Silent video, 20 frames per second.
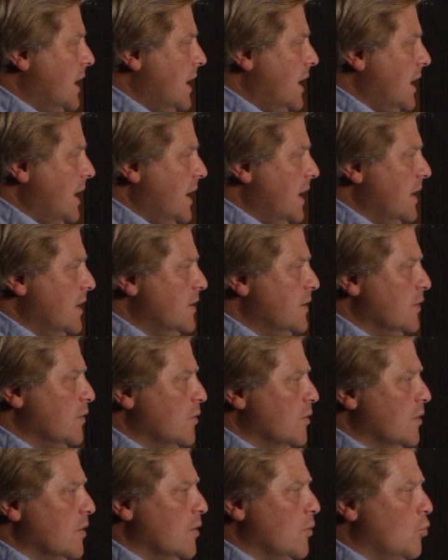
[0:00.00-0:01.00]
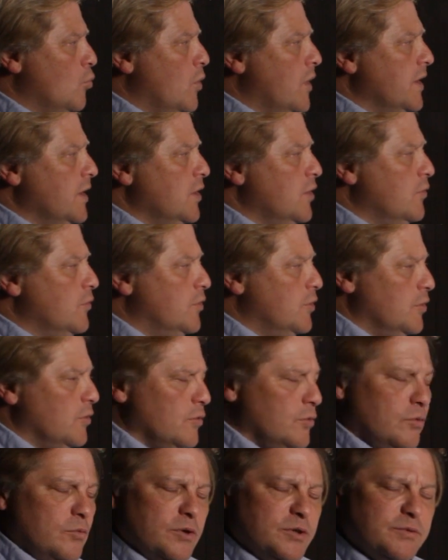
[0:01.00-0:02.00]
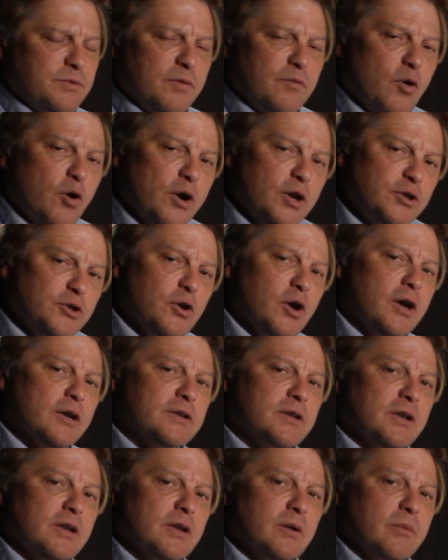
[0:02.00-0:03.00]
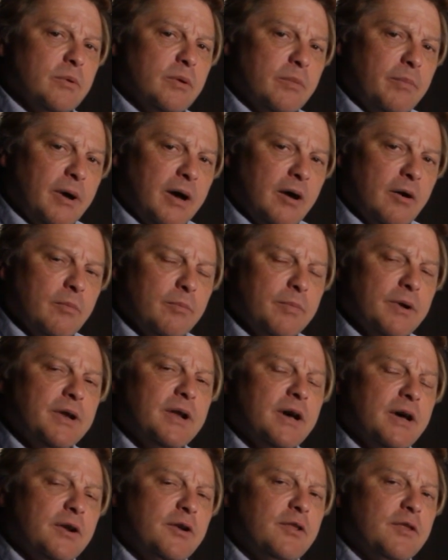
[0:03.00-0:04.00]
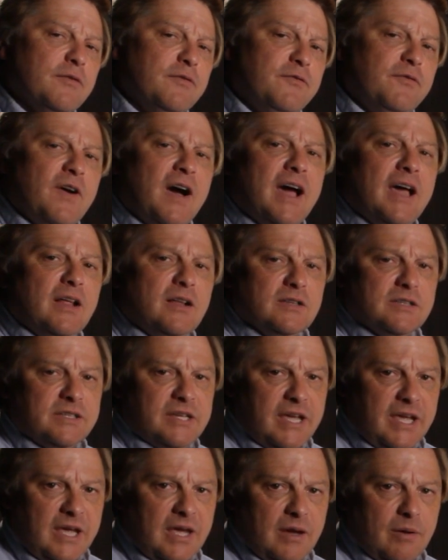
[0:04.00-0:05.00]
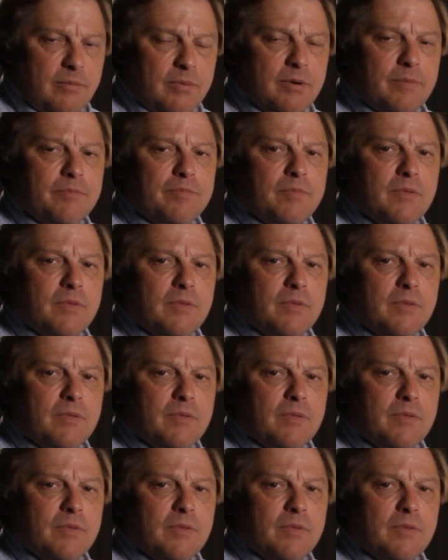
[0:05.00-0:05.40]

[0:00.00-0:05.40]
And what you do, which we've already talked a little bit about, but under the File tab,